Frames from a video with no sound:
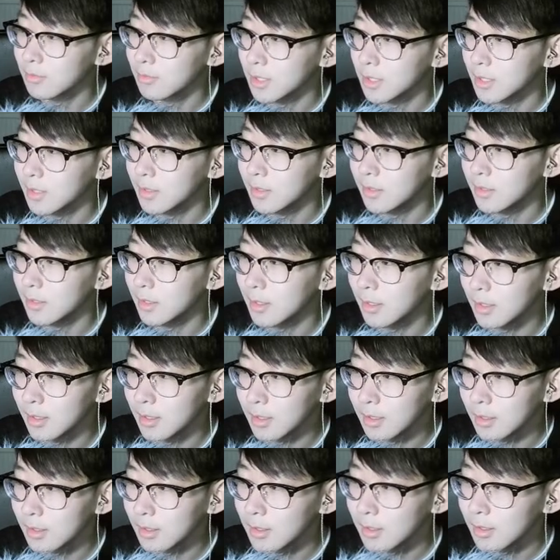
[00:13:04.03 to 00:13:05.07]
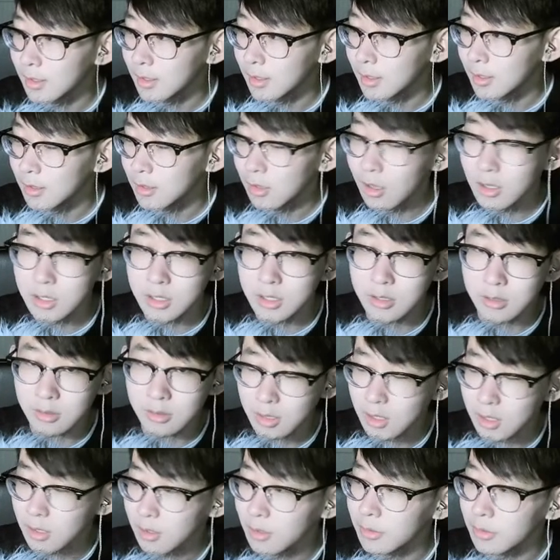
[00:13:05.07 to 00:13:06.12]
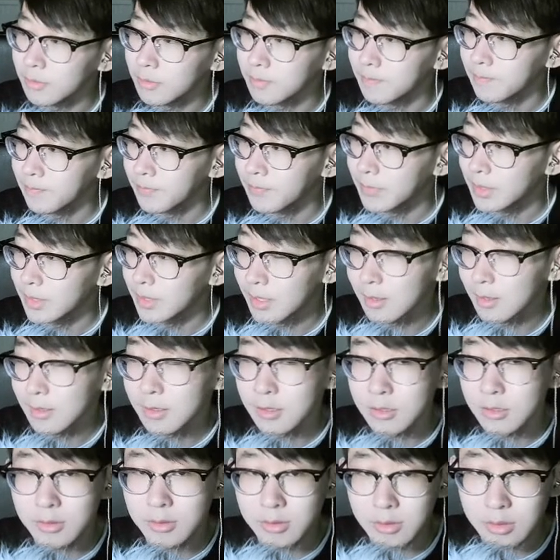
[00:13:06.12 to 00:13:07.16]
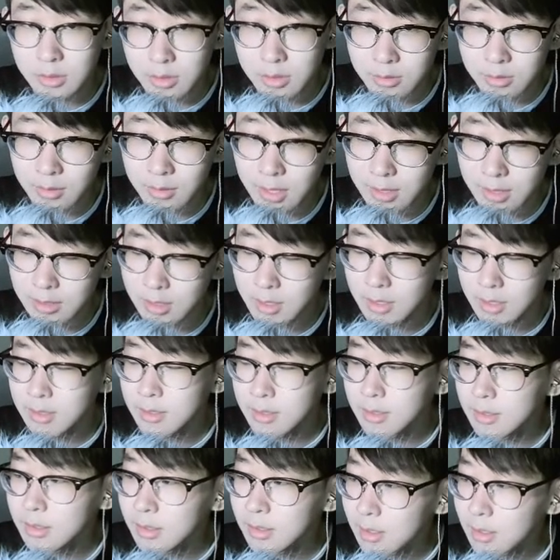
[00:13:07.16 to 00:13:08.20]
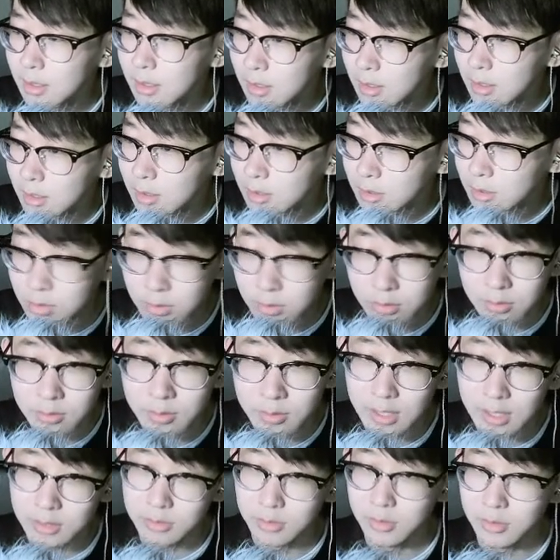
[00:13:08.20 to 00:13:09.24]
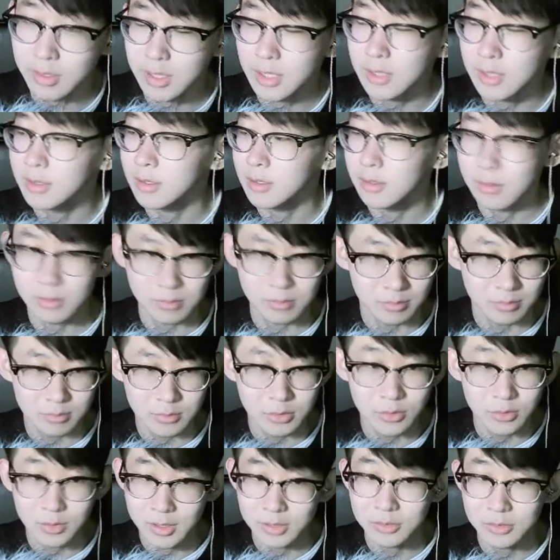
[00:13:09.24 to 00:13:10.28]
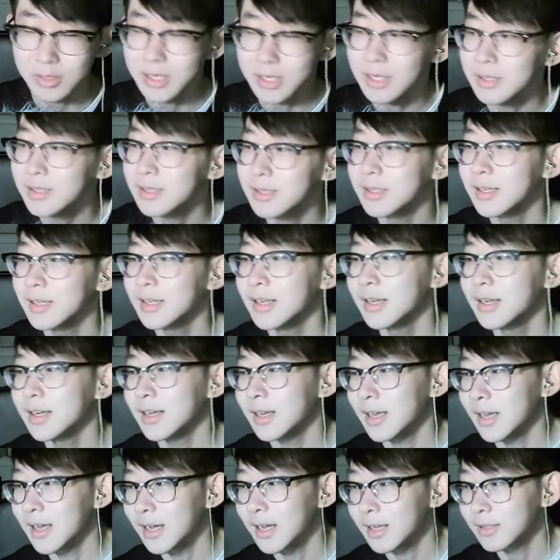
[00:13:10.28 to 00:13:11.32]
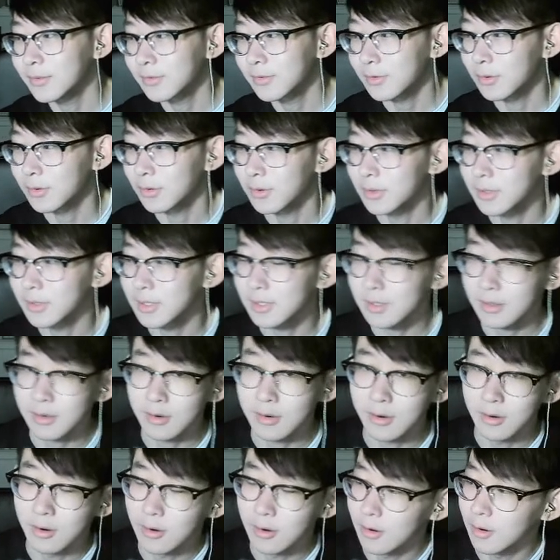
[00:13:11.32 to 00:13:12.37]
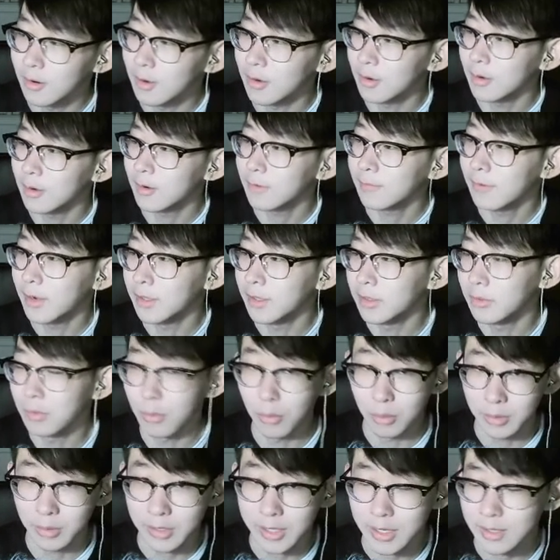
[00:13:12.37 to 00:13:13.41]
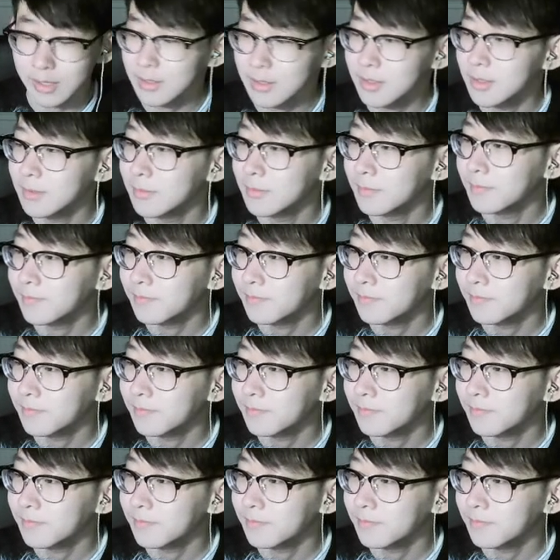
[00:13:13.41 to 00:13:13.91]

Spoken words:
read logical code that includes 2 AND gates, 2 XOR gates, and of course our final OR gate.